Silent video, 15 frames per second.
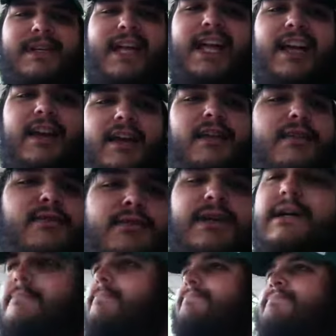
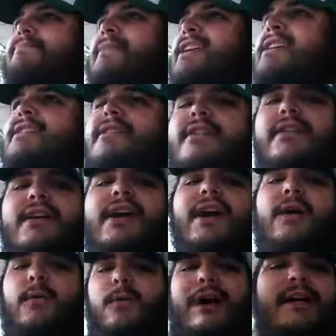Hello.
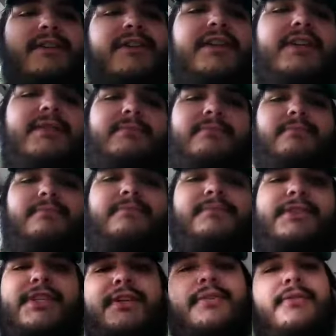Welcome
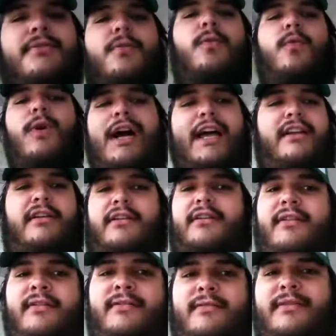to W.E.N.
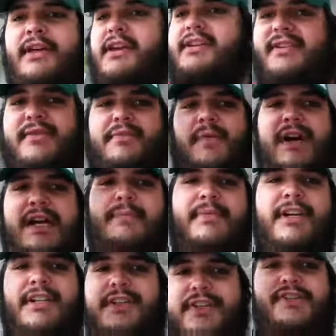That is Web
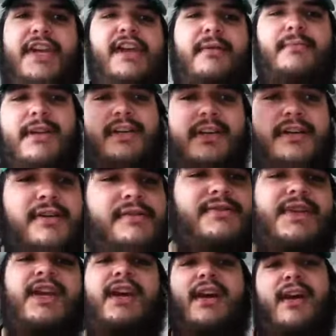Entertainment News.